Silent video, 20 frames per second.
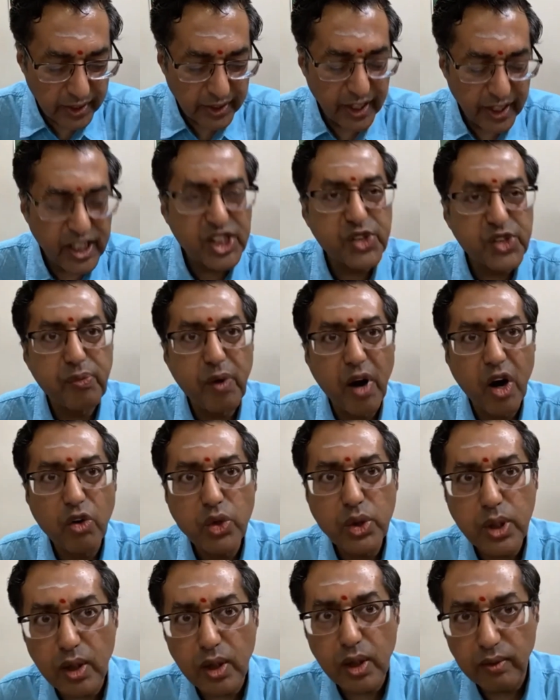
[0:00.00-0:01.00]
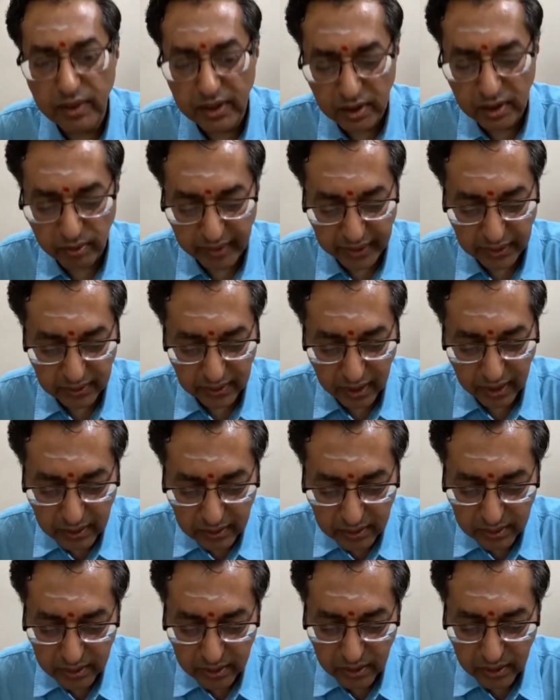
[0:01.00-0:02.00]
an expounder of
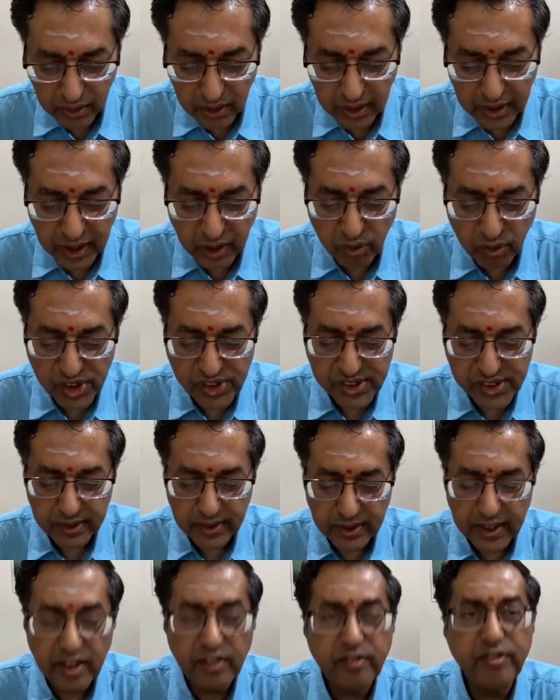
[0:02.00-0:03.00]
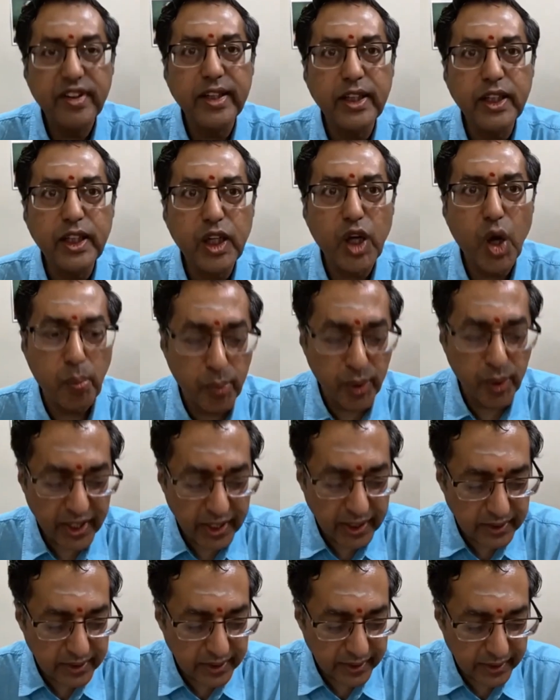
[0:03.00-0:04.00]
Advaita, he was a living,
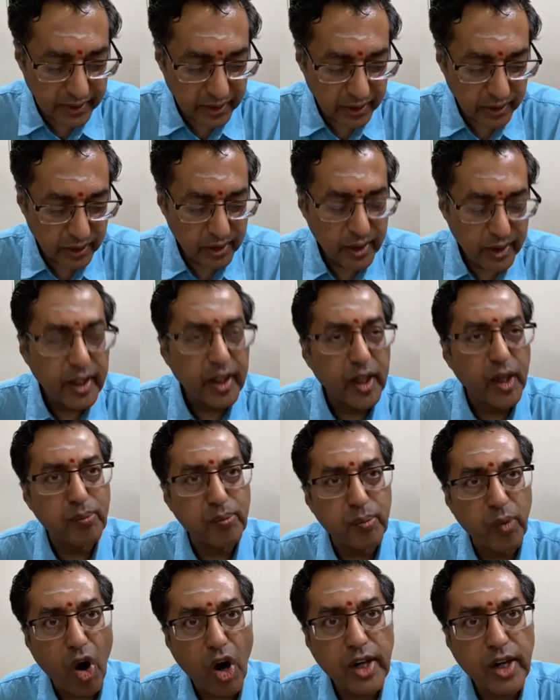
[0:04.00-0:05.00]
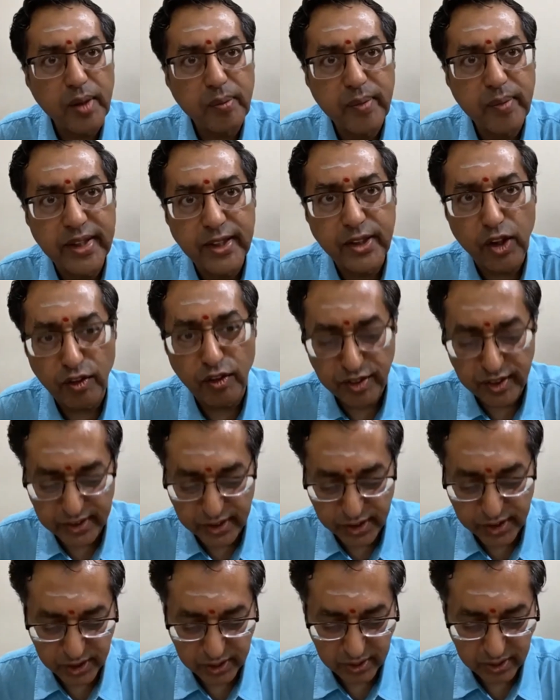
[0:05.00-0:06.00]
breathing embodiment of
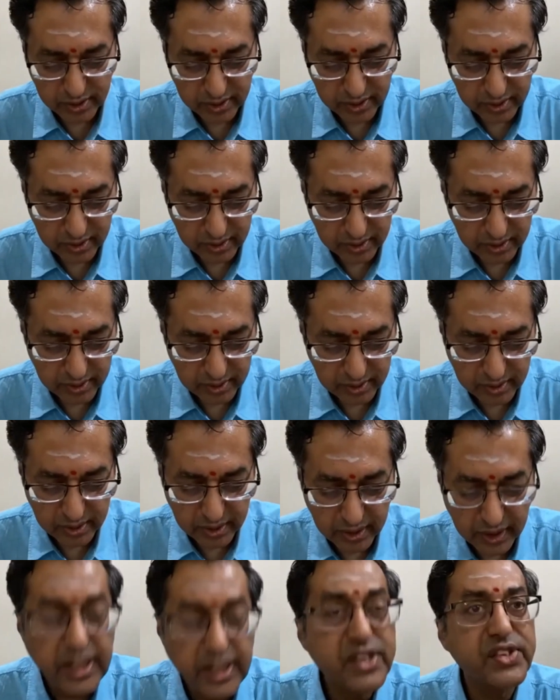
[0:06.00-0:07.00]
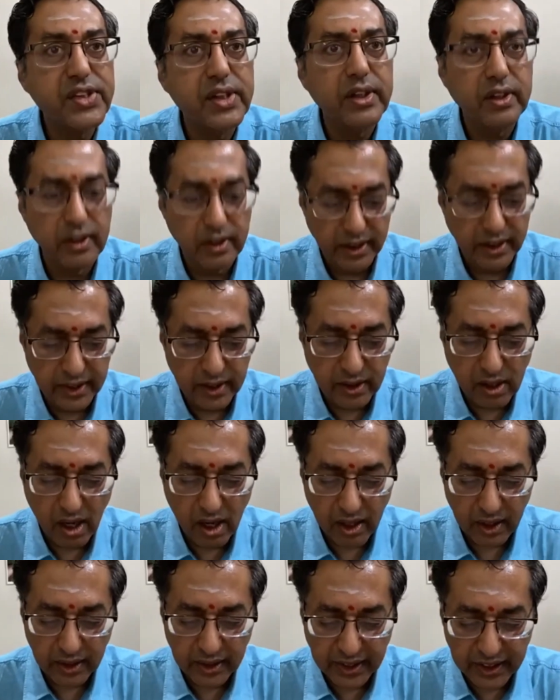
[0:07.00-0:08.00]
it. He is the
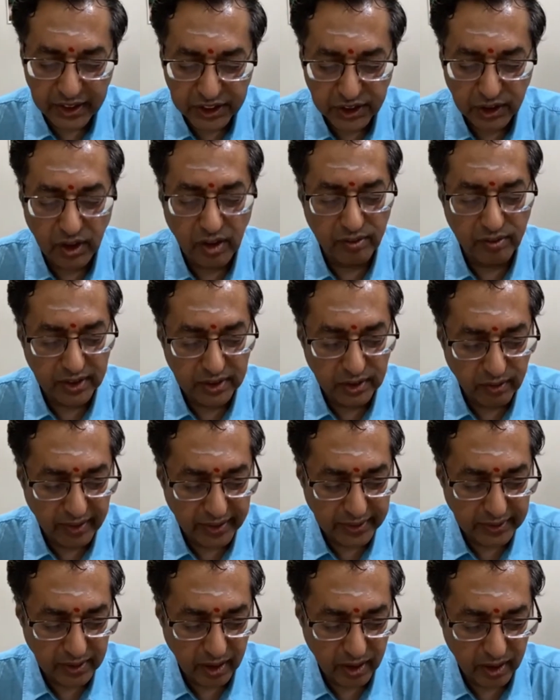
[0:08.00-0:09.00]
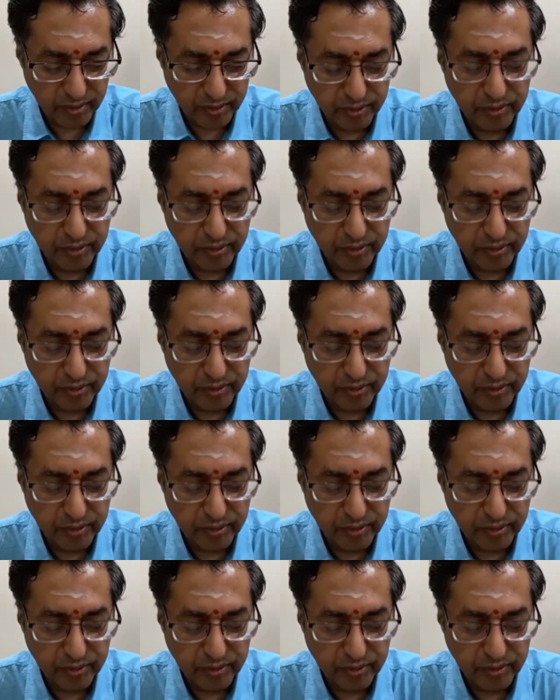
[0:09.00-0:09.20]
incarnation of Advaita.